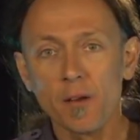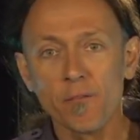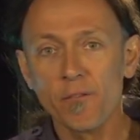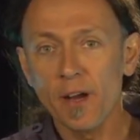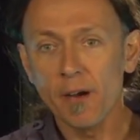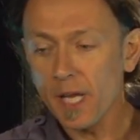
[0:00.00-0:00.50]

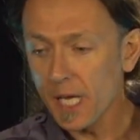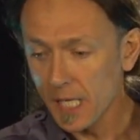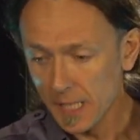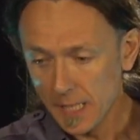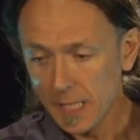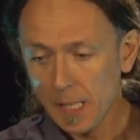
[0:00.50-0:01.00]

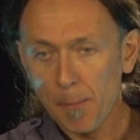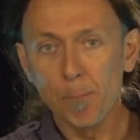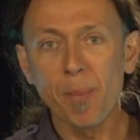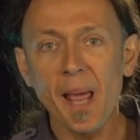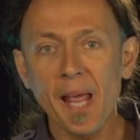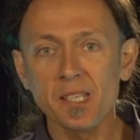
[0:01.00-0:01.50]
very
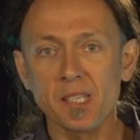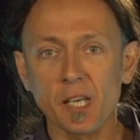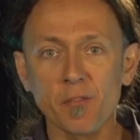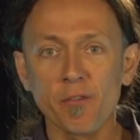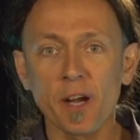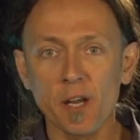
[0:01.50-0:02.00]

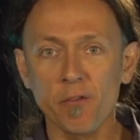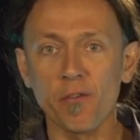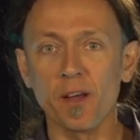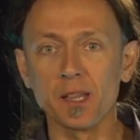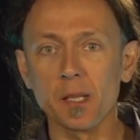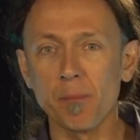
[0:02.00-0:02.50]
basic, very
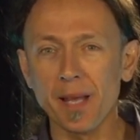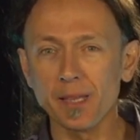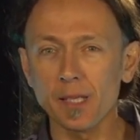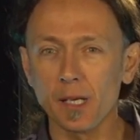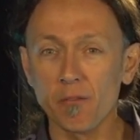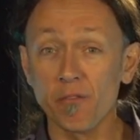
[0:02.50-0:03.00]

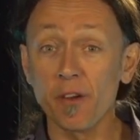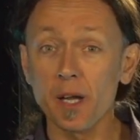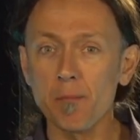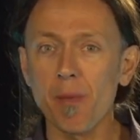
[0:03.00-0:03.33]
fundamental, and very